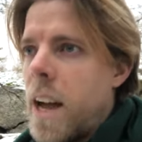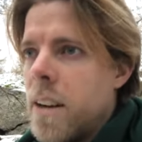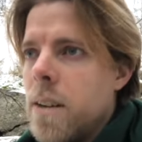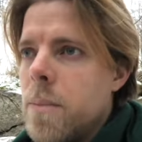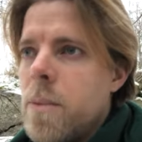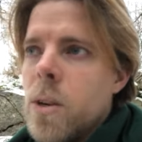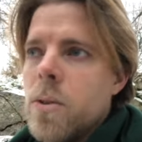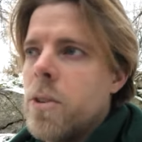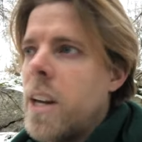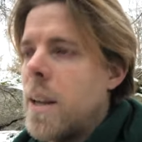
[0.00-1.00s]
and, you know,
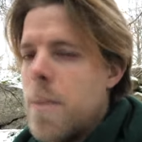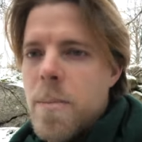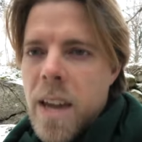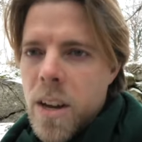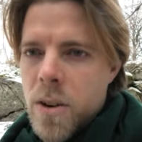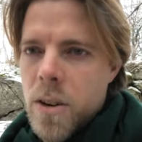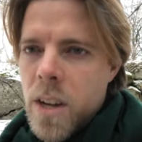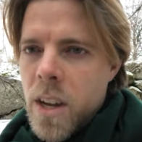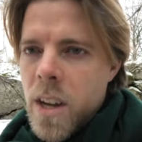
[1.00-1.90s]
train MMA or